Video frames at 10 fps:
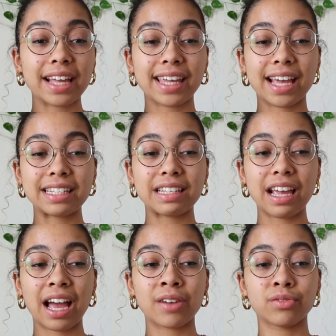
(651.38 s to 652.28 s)
I can't
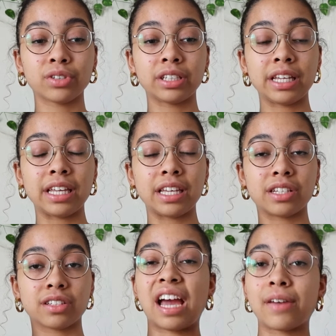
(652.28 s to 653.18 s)
say I've
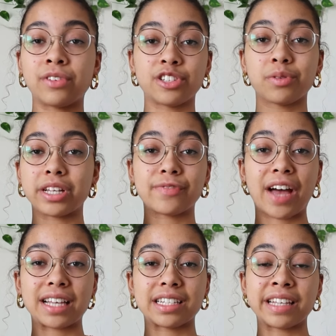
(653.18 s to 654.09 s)
really dived into it as
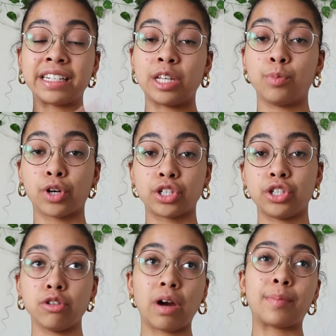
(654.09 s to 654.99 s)
fast as I did book 2.